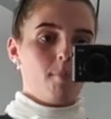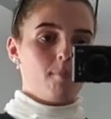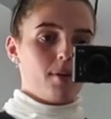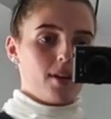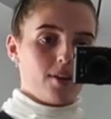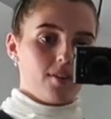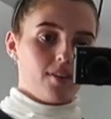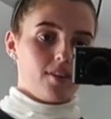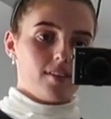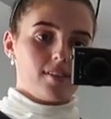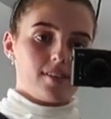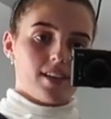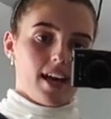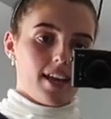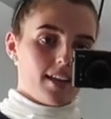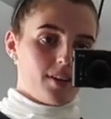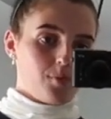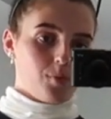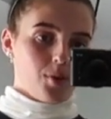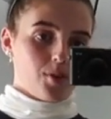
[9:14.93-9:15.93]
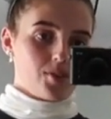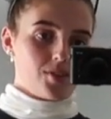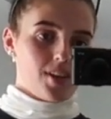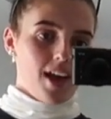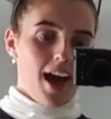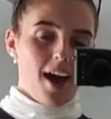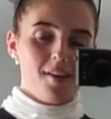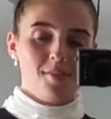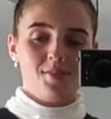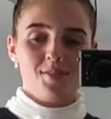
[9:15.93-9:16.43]
because I didn't want to
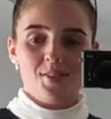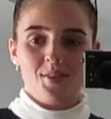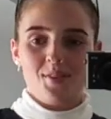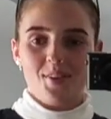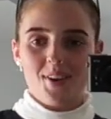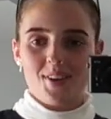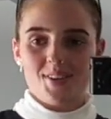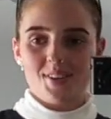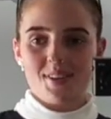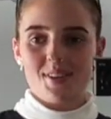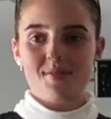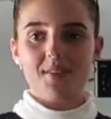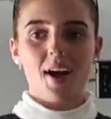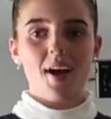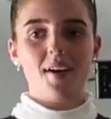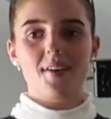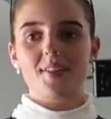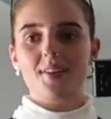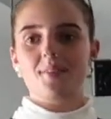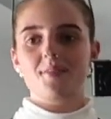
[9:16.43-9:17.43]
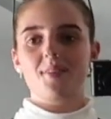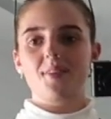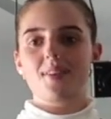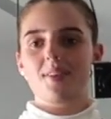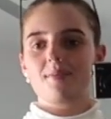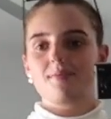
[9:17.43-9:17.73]
have to wash them. I only wore